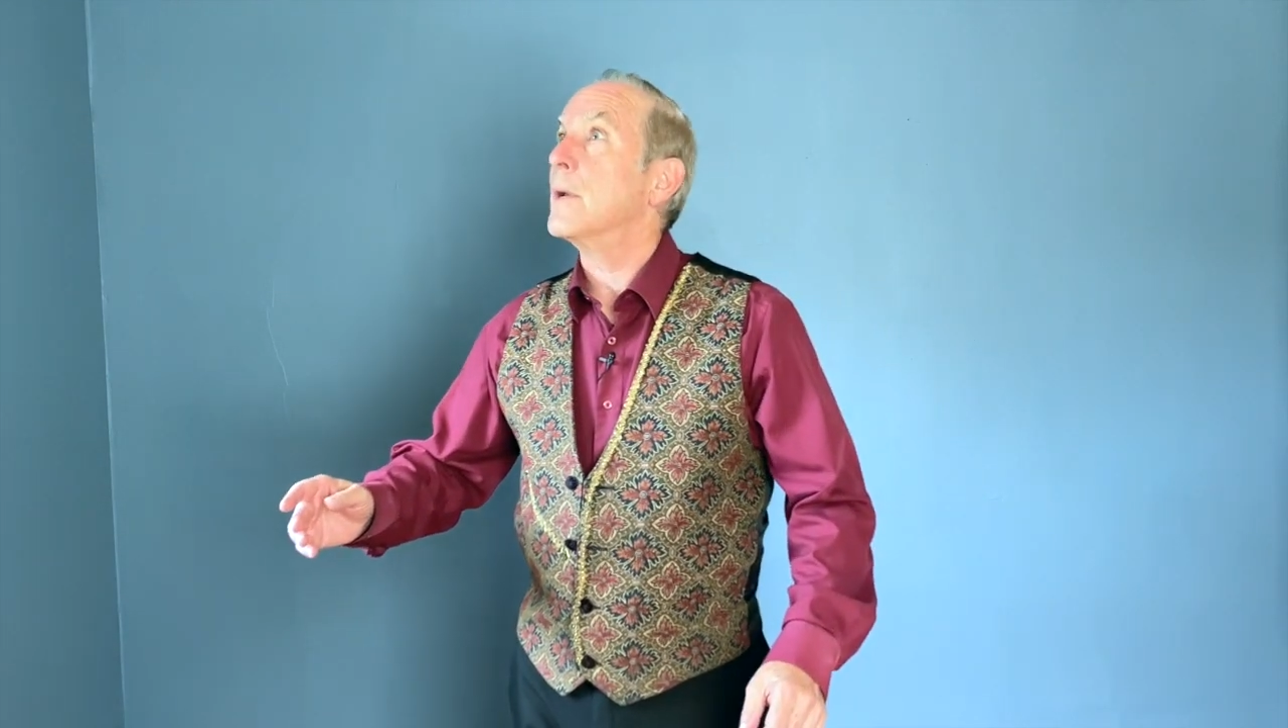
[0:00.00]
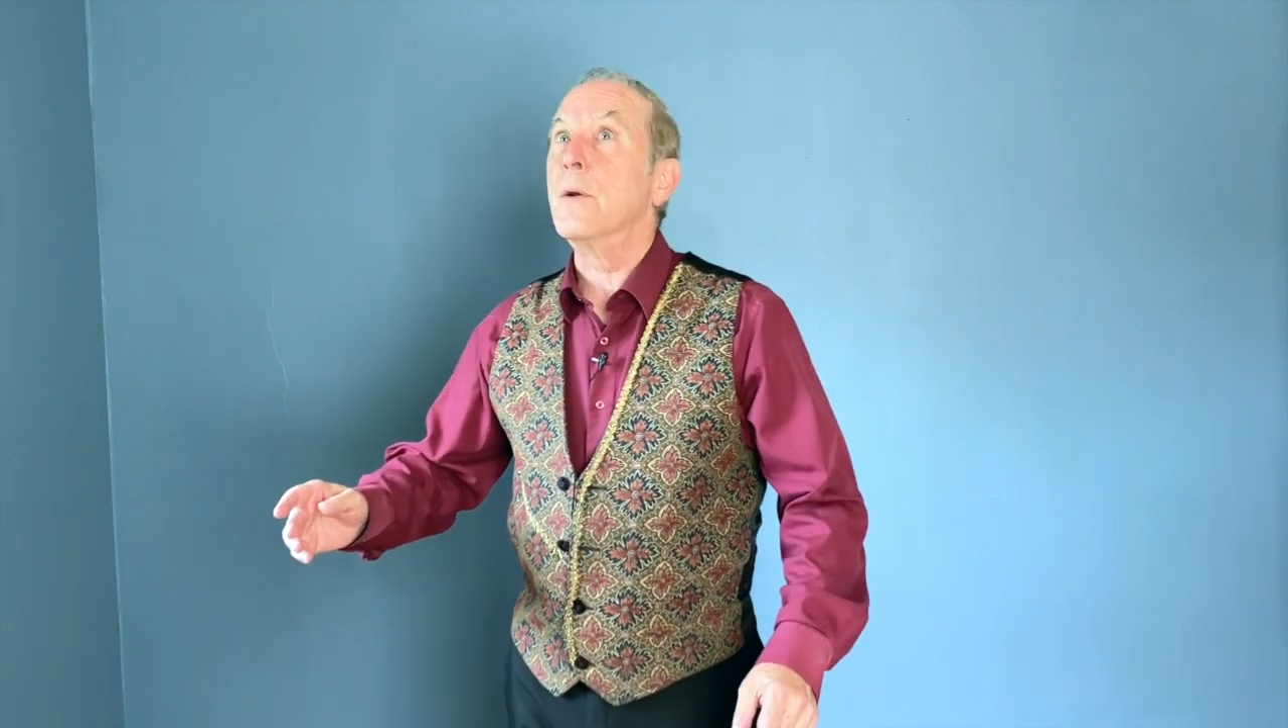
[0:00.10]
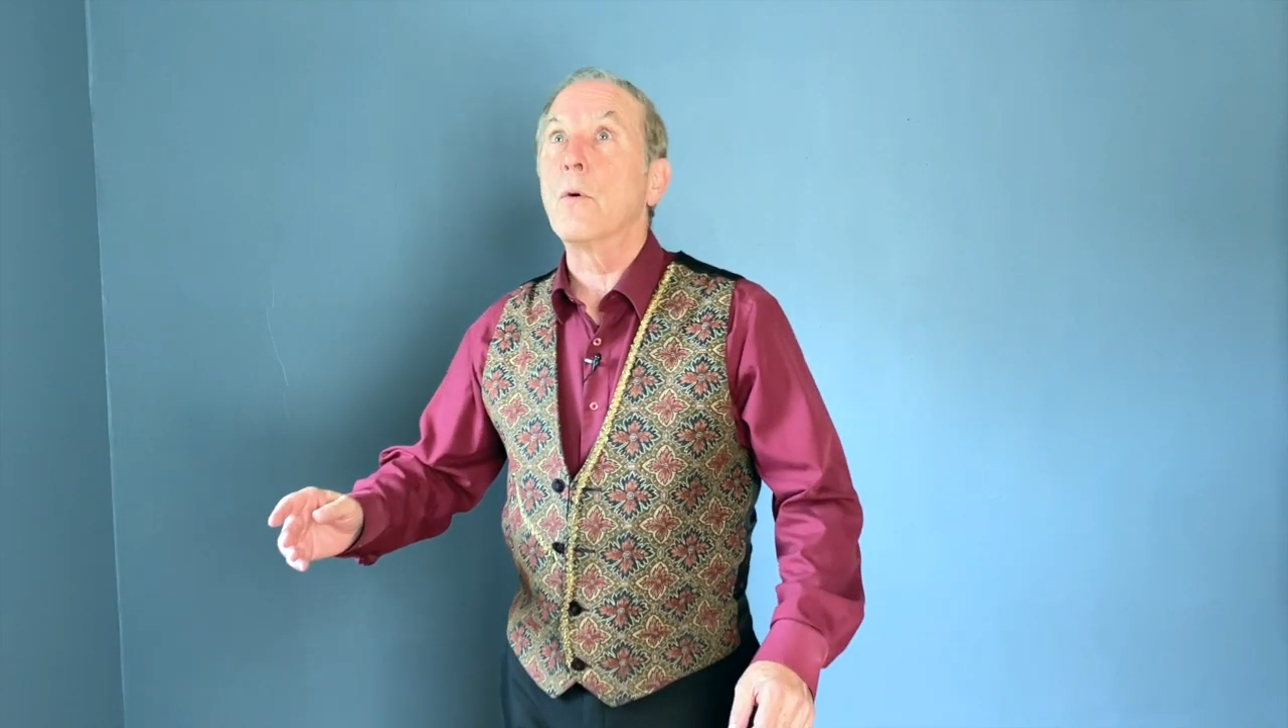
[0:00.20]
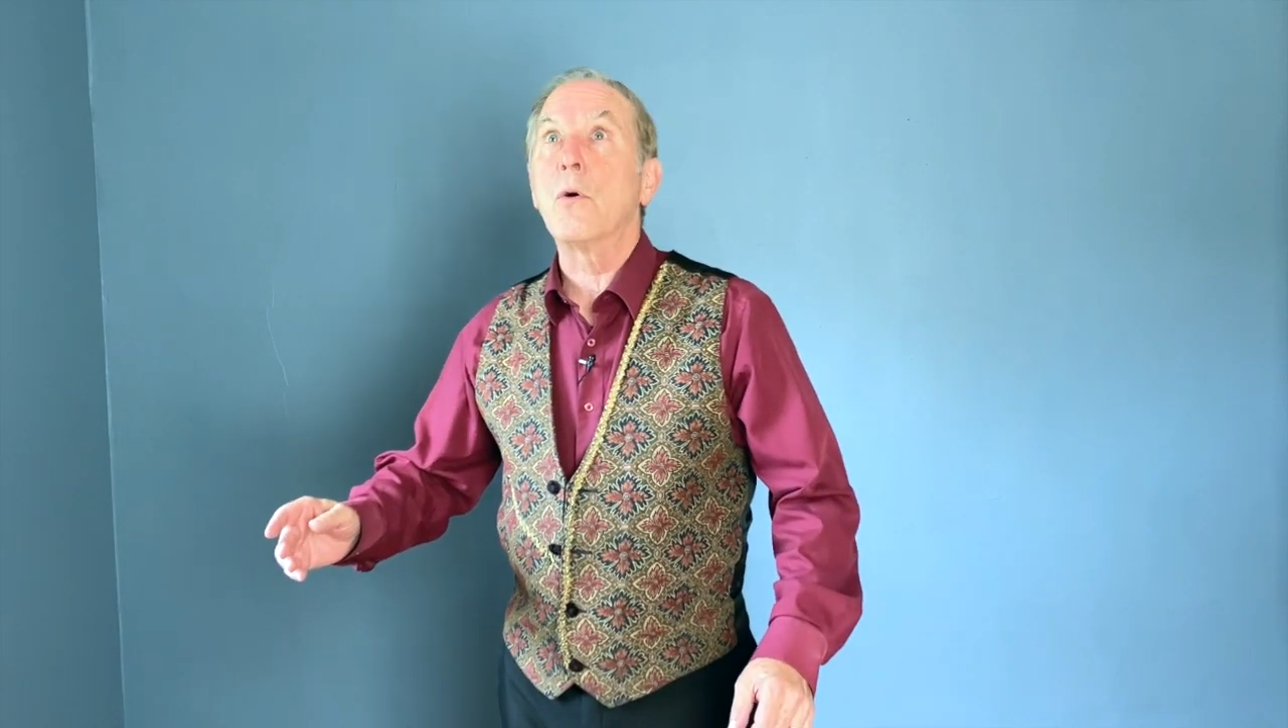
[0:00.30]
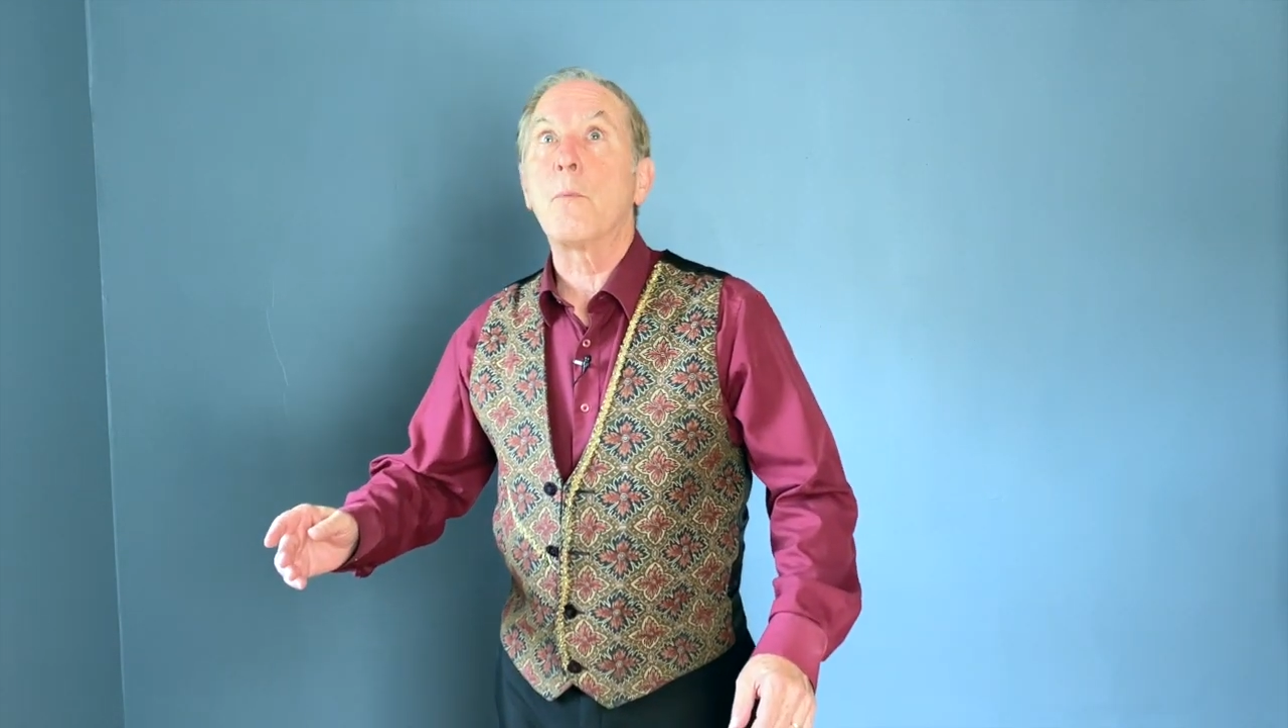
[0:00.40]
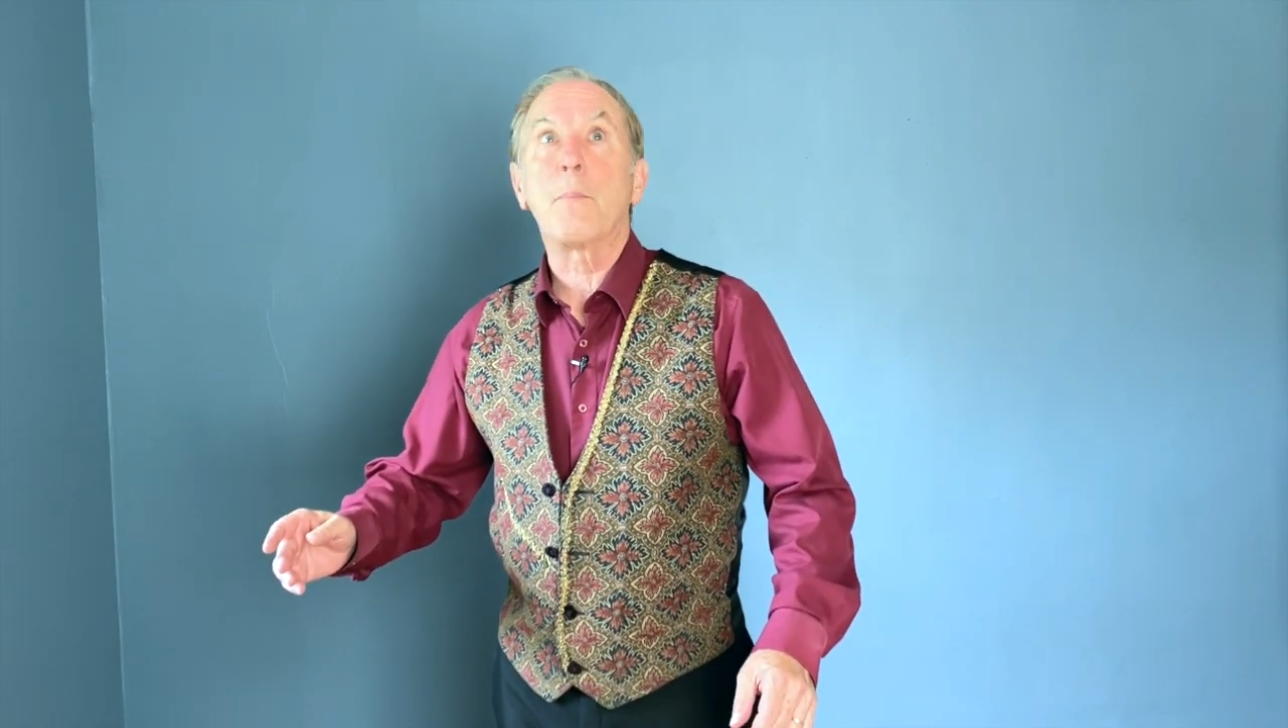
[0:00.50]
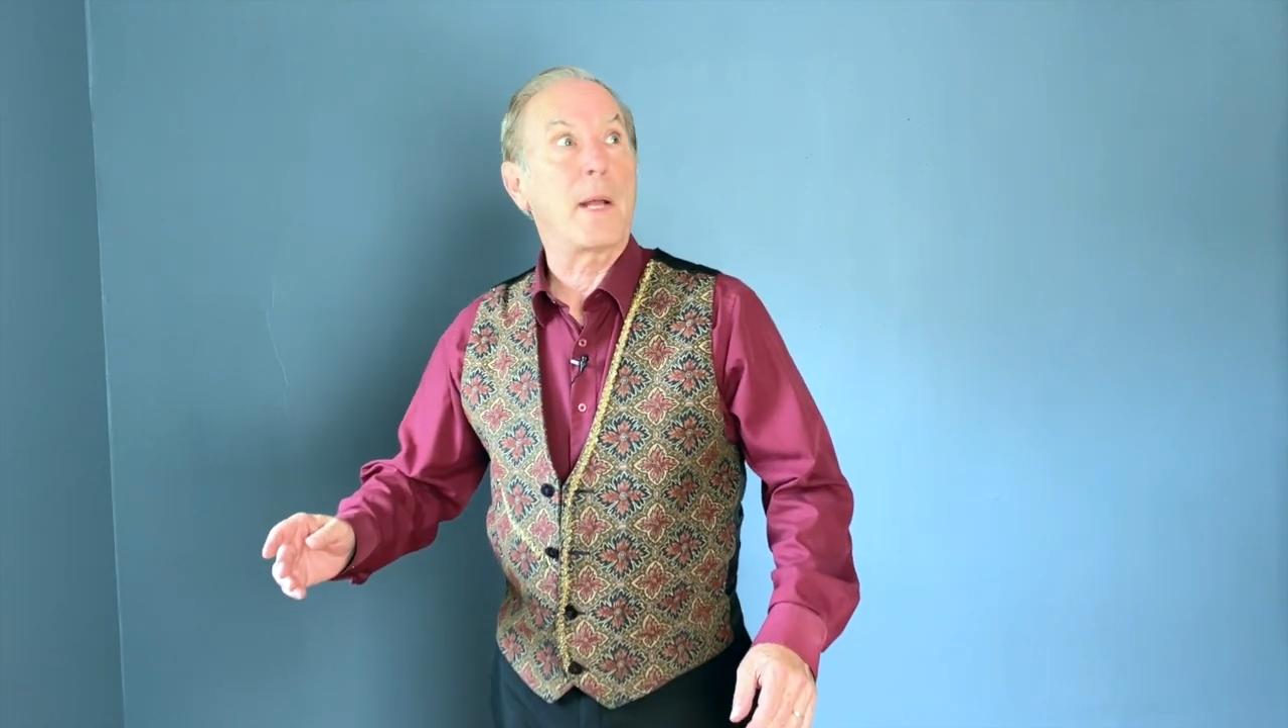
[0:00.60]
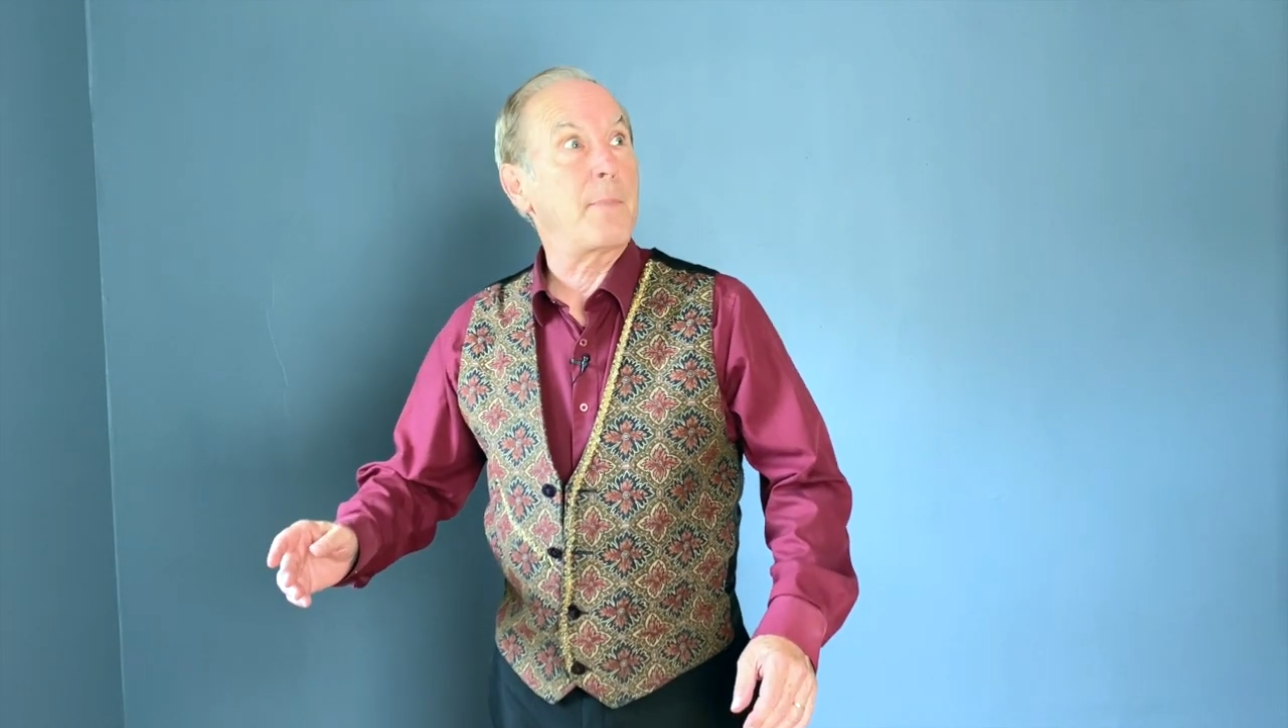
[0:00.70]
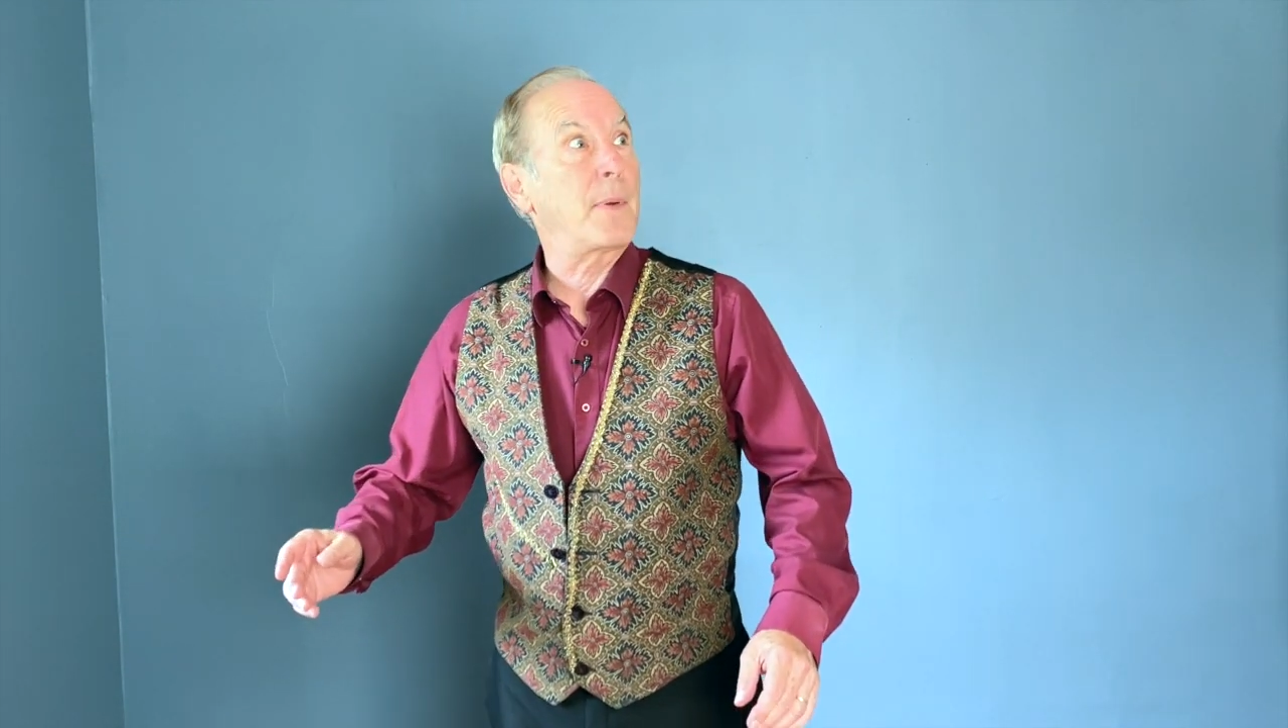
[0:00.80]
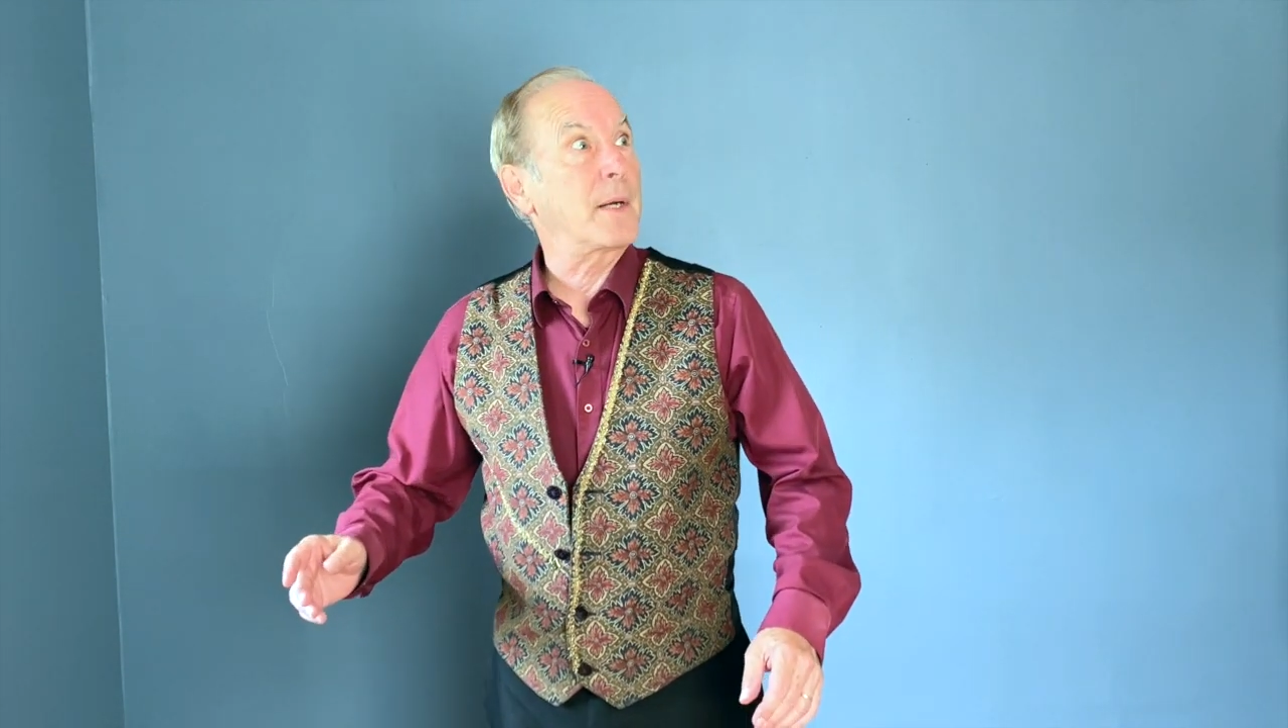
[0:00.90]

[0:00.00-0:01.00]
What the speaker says: no piper